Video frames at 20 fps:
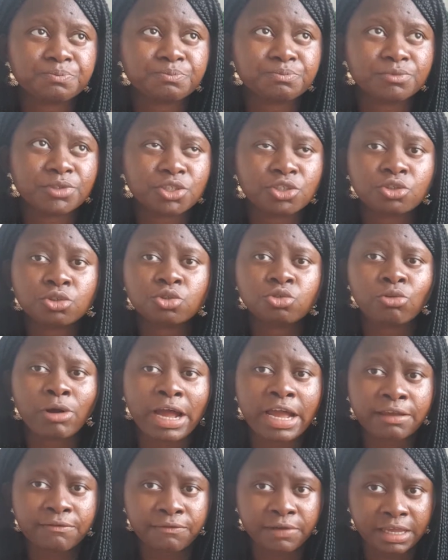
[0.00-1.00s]

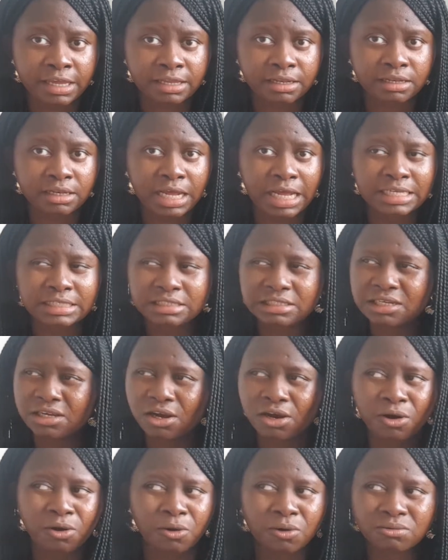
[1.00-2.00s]
striving, I see,
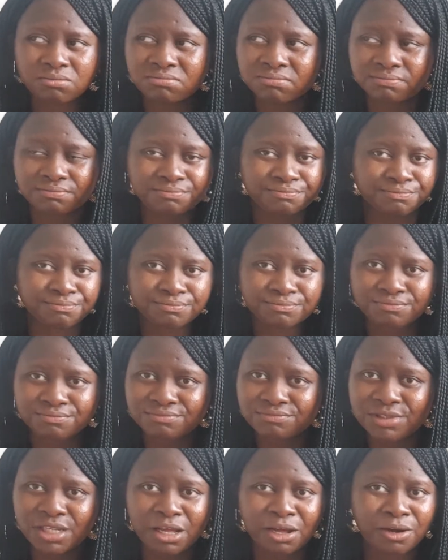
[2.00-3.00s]
oh,
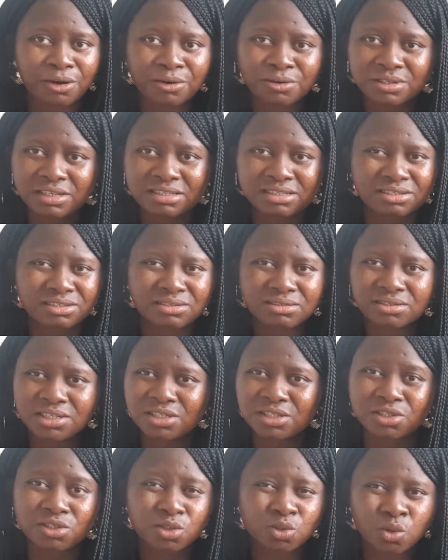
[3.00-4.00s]
no, this
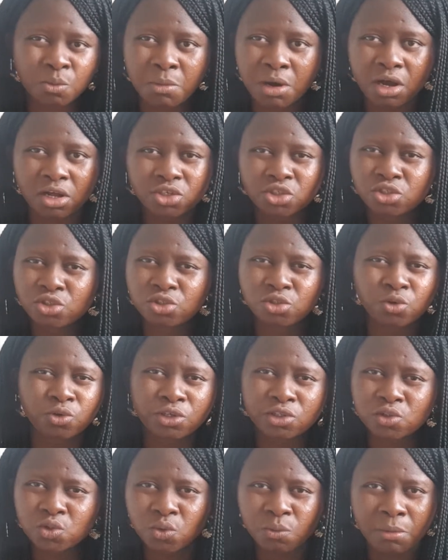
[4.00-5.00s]
is too much. You're
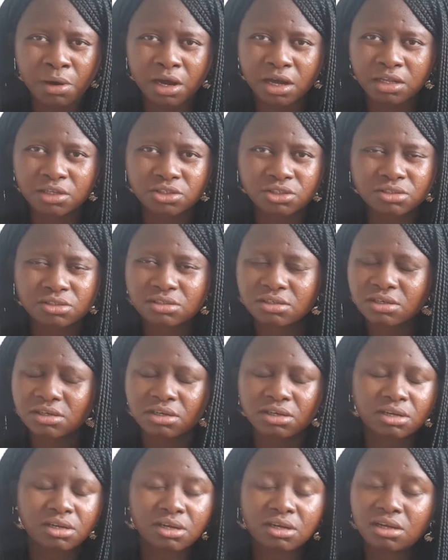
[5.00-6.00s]
doing too much.
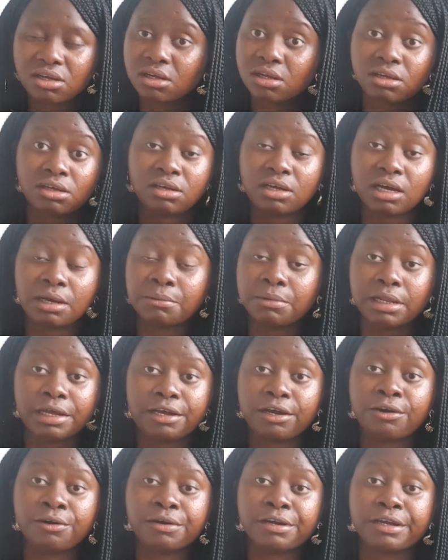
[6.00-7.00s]
I'm like,
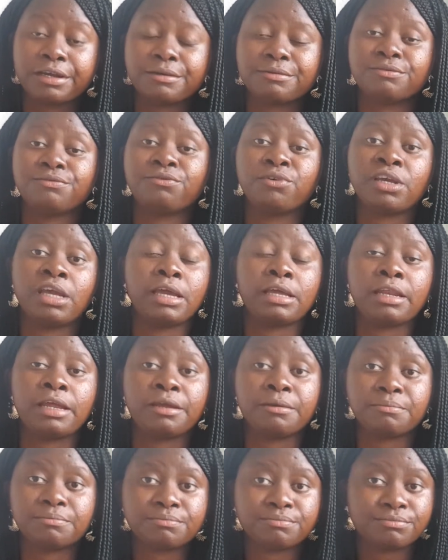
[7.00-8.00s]
okay, forget
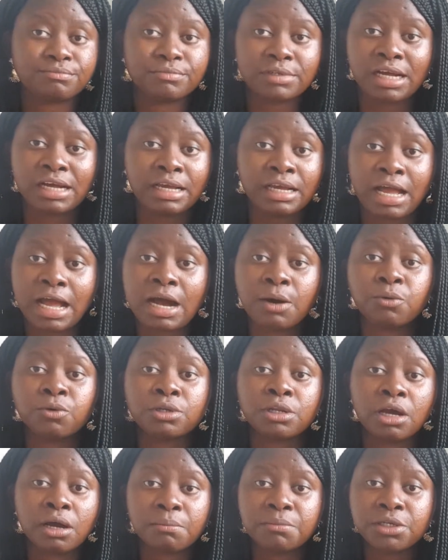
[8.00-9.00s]
it. Like, I will
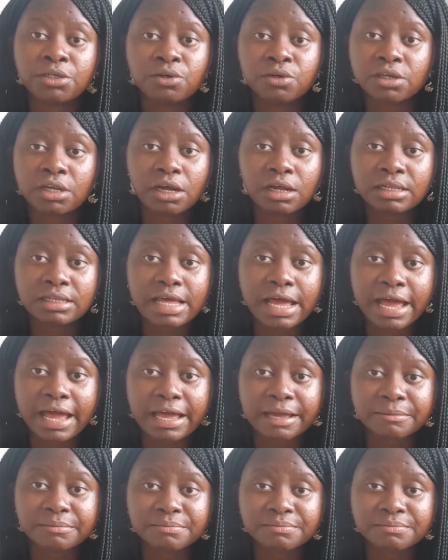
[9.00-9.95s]
not be doing all that.